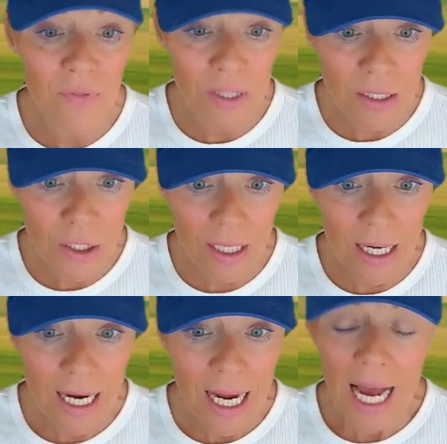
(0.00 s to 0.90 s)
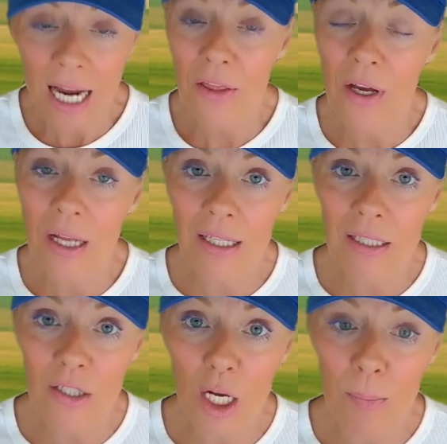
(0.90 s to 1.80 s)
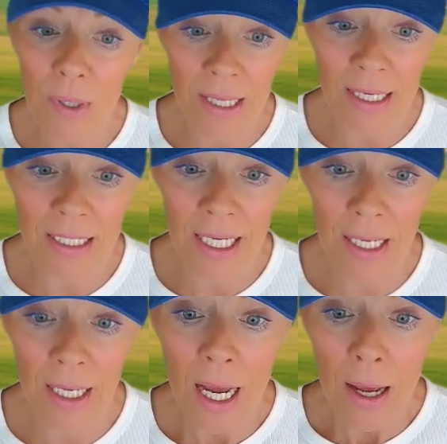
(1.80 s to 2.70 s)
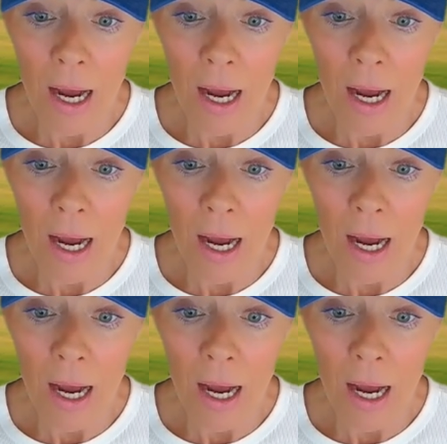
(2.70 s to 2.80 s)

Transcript: filter. And I thought, let's talk about that today.